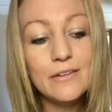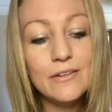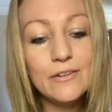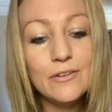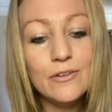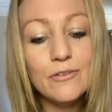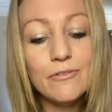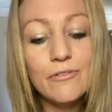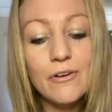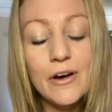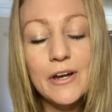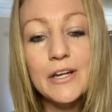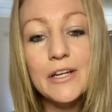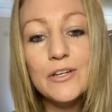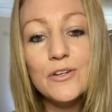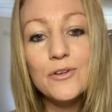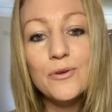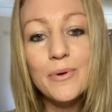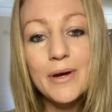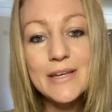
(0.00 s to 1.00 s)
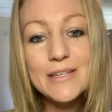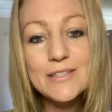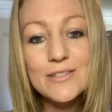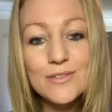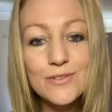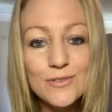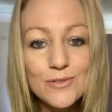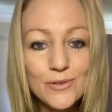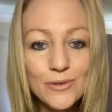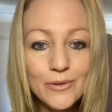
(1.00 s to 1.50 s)
you're finding new ways
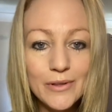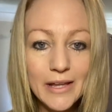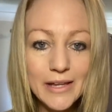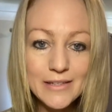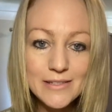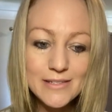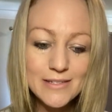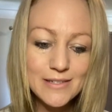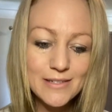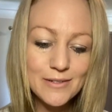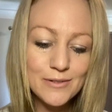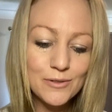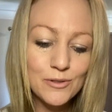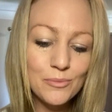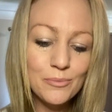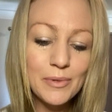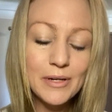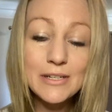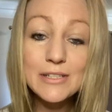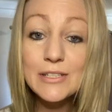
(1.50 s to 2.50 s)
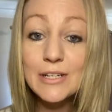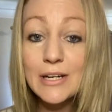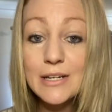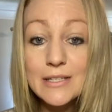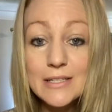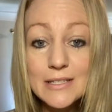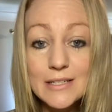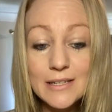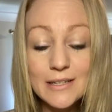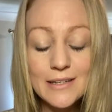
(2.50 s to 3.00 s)
to do that still, but
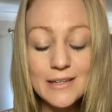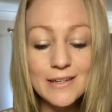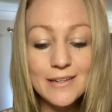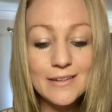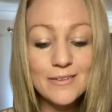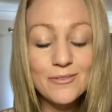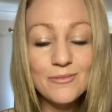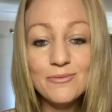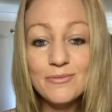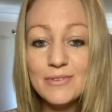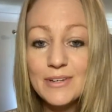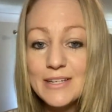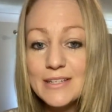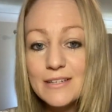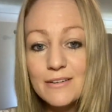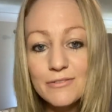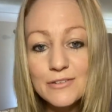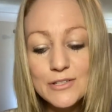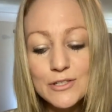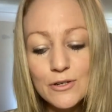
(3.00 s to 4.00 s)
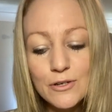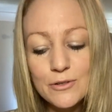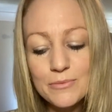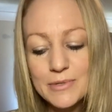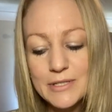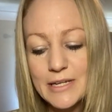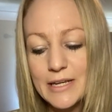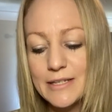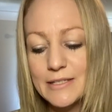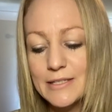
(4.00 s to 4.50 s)
just in different
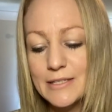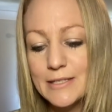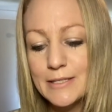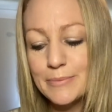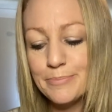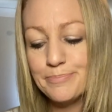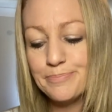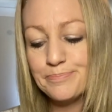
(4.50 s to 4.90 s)
circumstances.